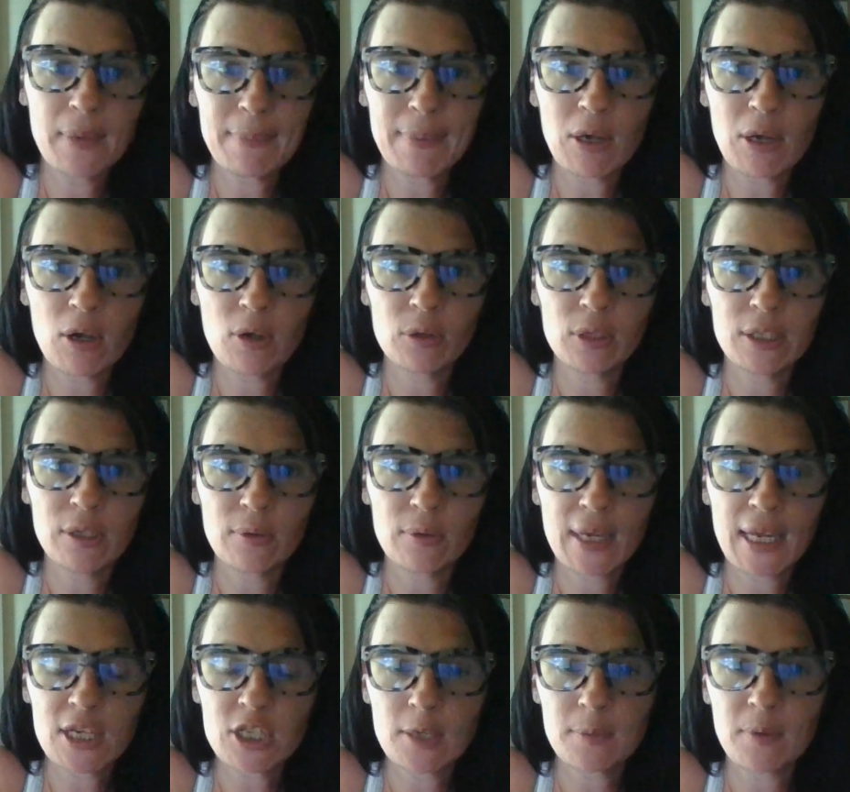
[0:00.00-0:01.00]
PayPal only, no
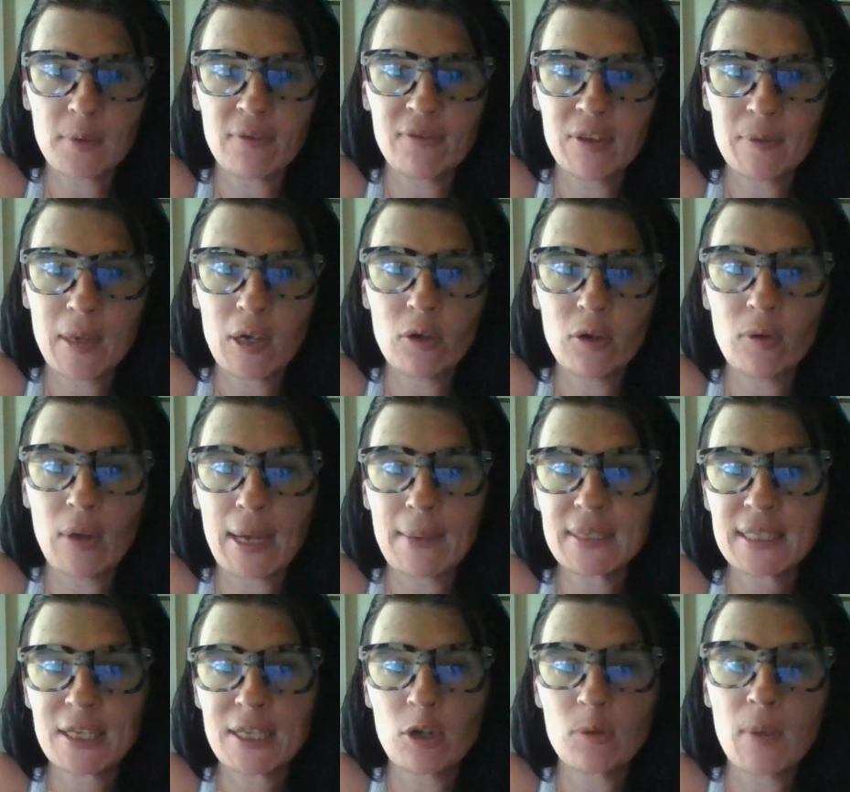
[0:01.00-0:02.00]
Cash App, no Venmo.
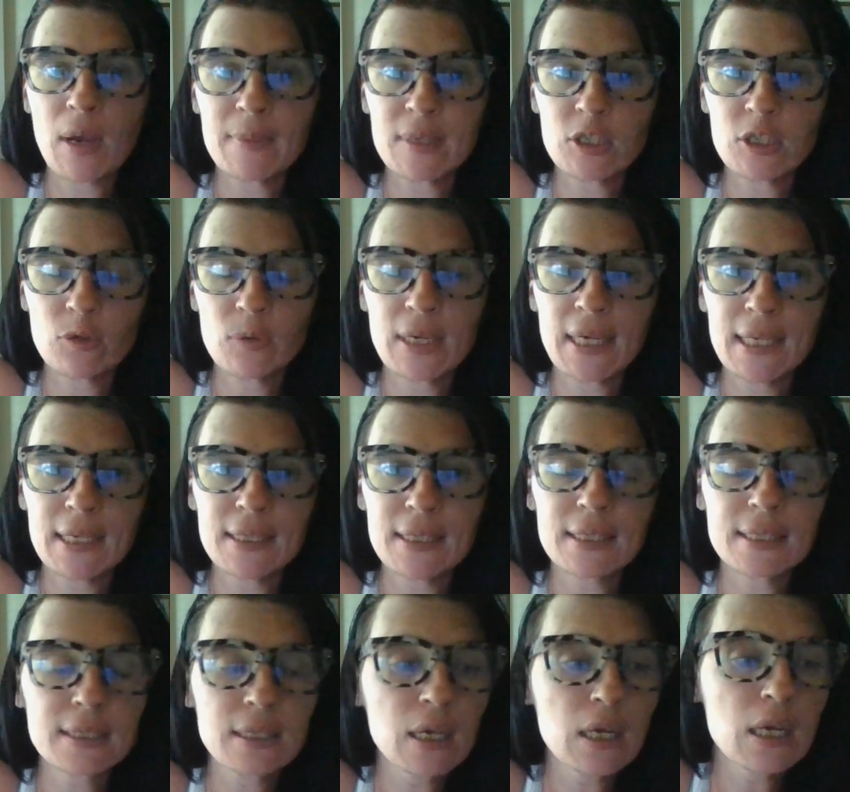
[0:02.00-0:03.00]
I'm a single mom of two
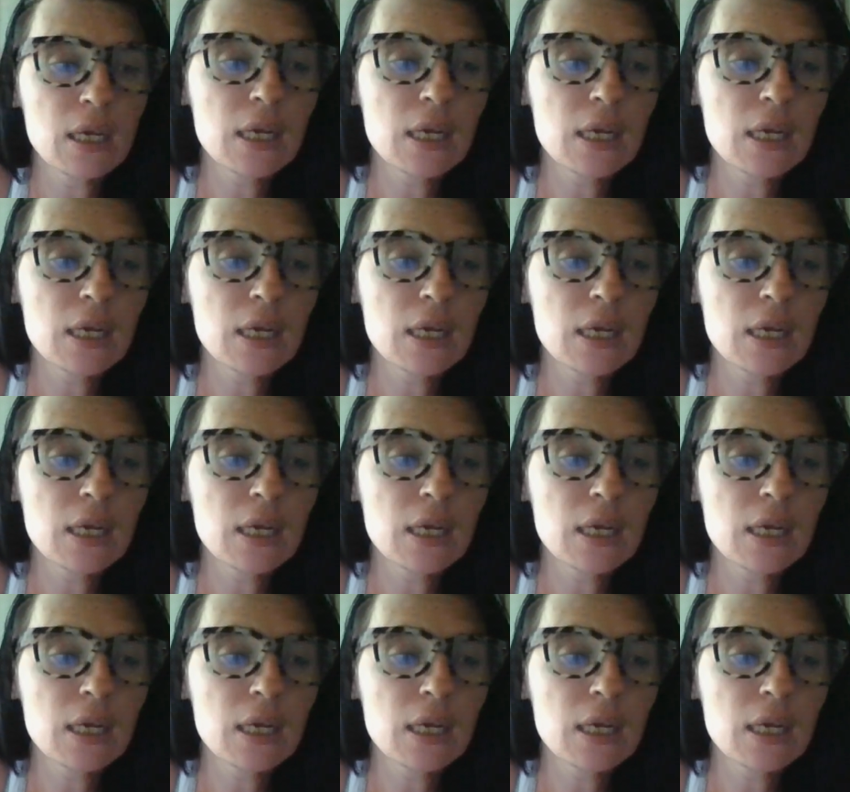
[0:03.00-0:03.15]
kids.